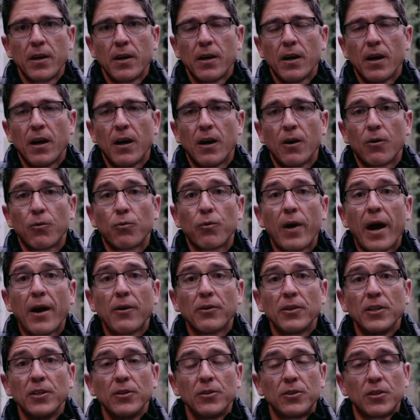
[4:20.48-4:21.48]

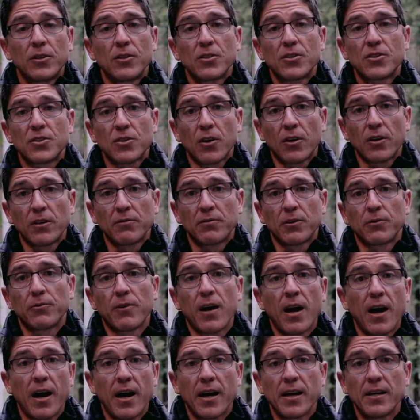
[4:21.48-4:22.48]
route you to the start of a
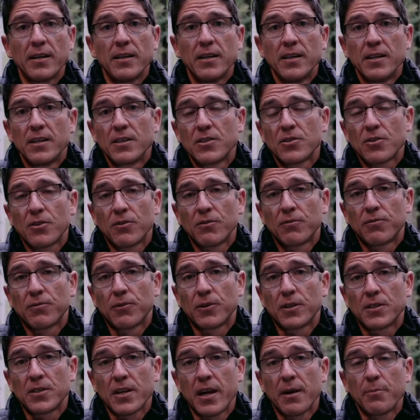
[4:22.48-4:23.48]
ride. So
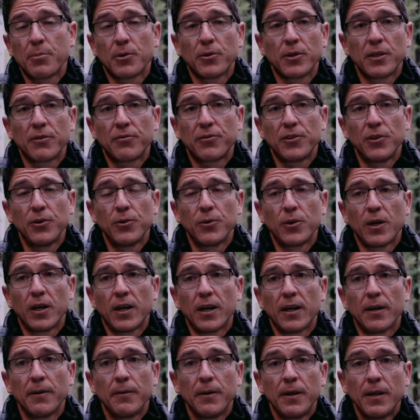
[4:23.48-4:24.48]
for example, if you
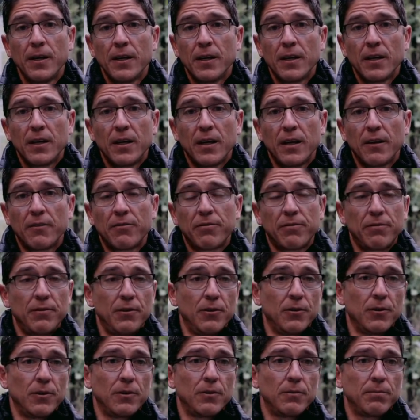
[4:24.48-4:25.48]

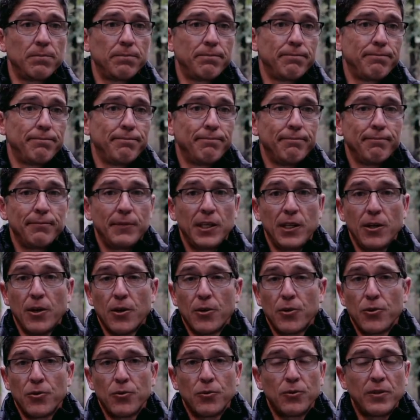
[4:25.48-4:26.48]

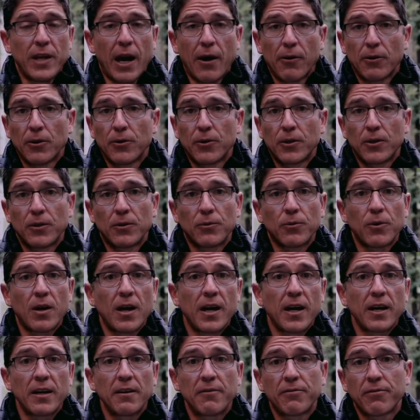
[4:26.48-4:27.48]
downloaded a
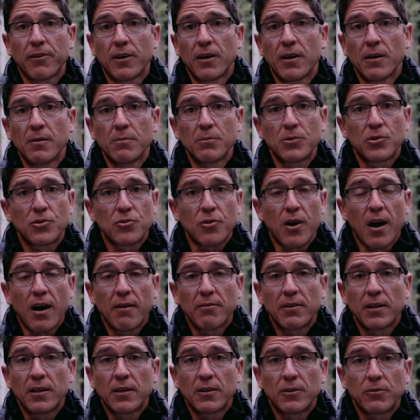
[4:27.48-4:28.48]
ride from
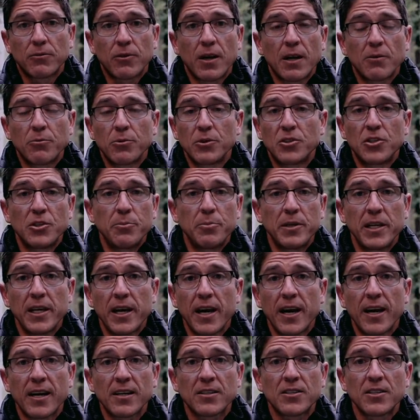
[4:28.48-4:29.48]
Strava, Ride with
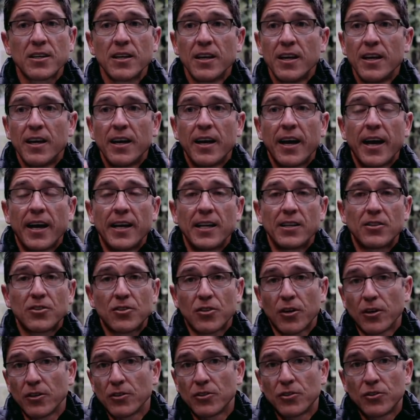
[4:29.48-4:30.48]
GPS, and it
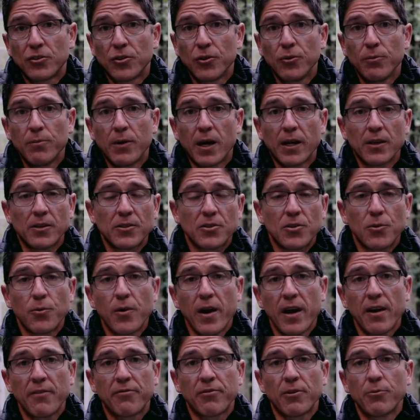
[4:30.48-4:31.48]
starts 2 miles
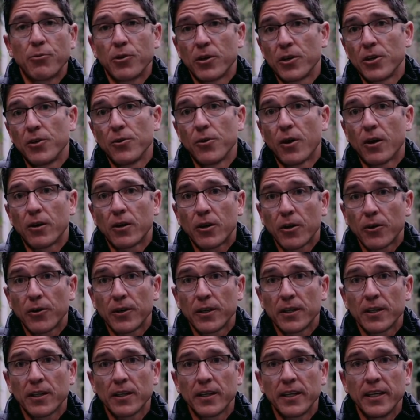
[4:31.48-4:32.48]
away from where you are
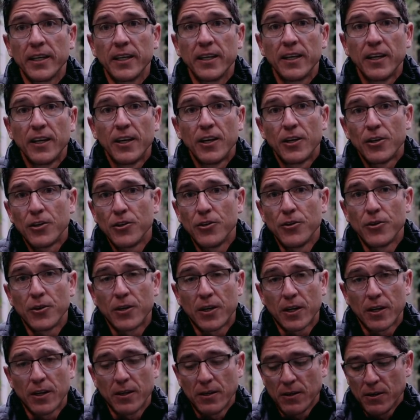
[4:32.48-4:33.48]
currently, you
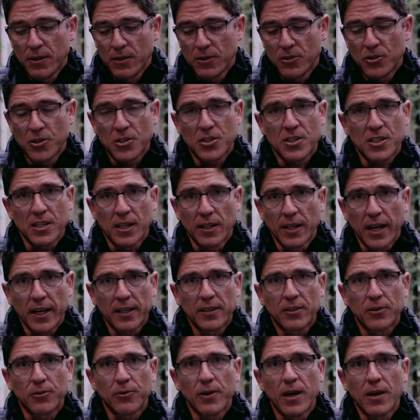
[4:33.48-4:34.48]
can just
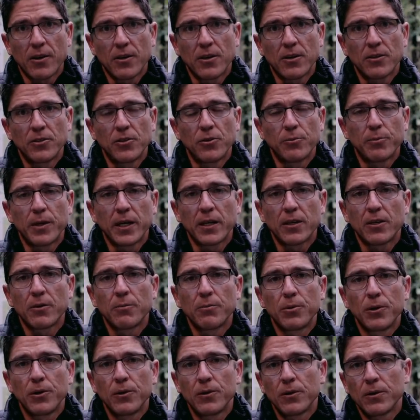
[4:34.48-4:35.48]
select the route on your bike
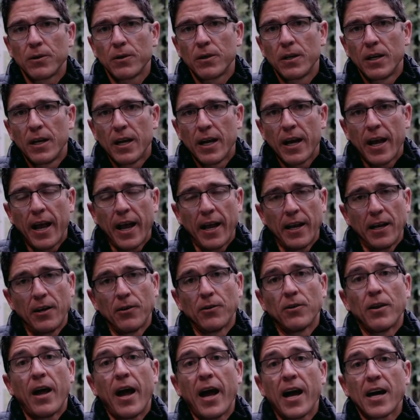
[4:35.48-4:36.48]
computer and
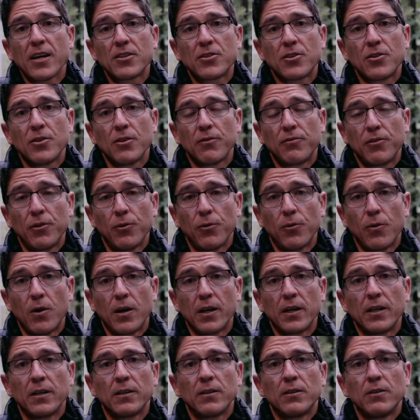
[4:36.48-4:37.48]
it'll ask you if you
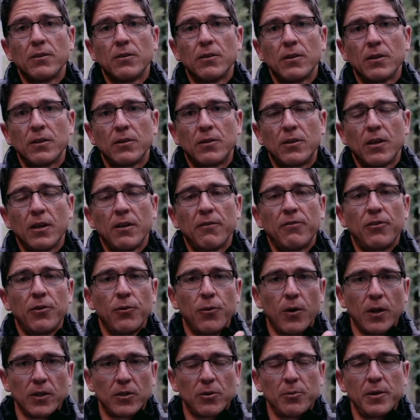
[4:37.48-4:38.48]
want
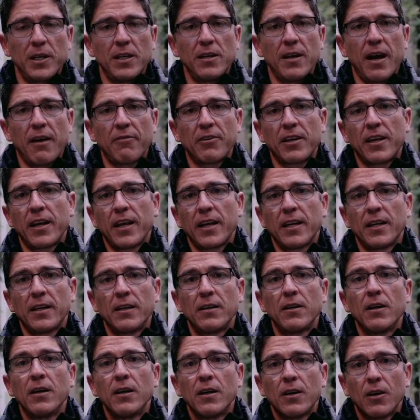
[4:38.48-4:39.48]
to be
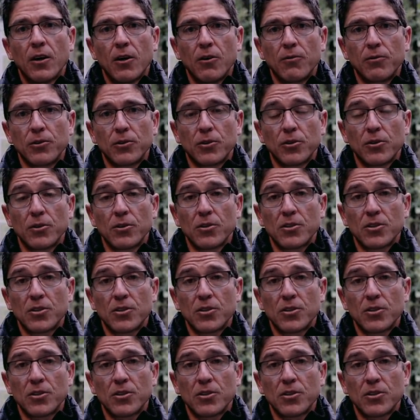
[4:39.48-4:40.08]
navigated over to the